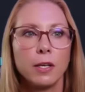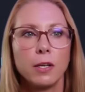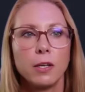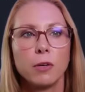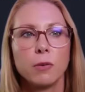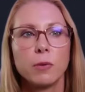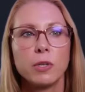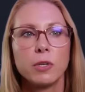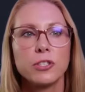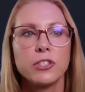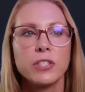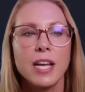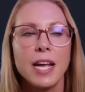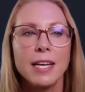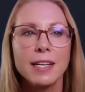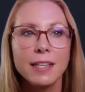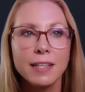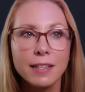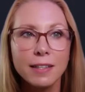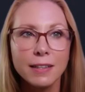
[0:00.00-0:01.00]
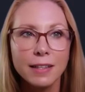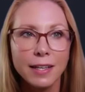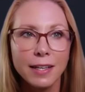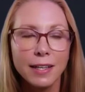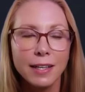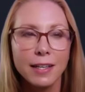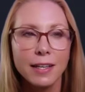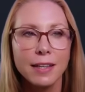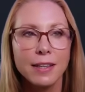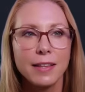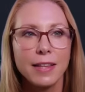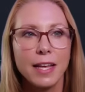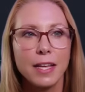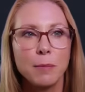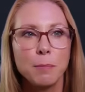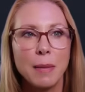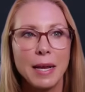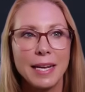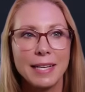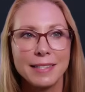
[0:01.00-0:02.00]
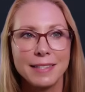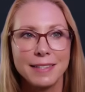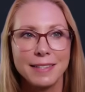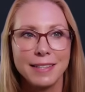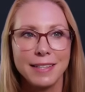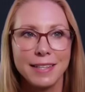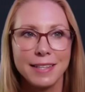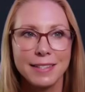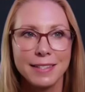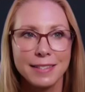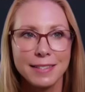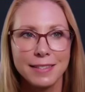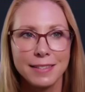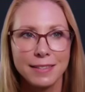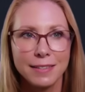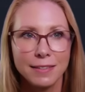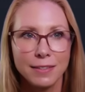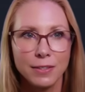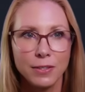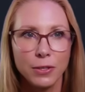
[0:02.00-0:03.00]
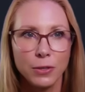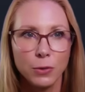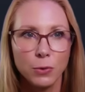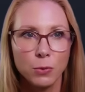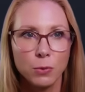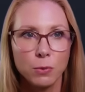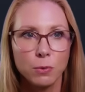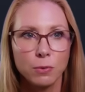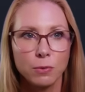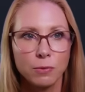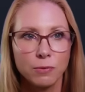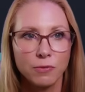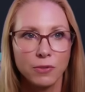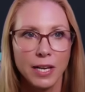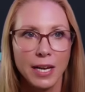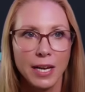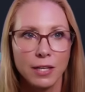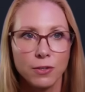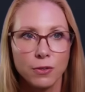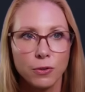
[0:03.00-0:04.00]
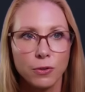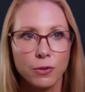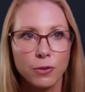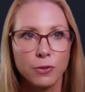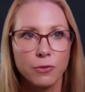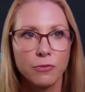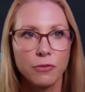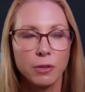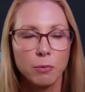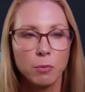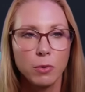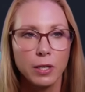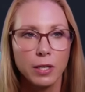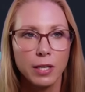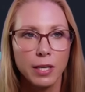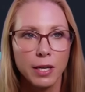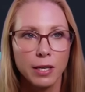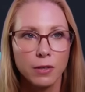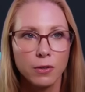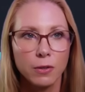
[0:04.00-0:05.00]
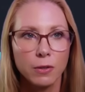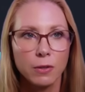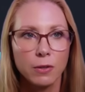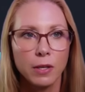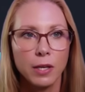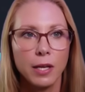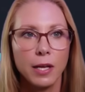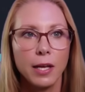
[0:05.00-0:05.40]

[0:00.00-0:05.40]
Which technically then makes this new candle the FIBWIT candle.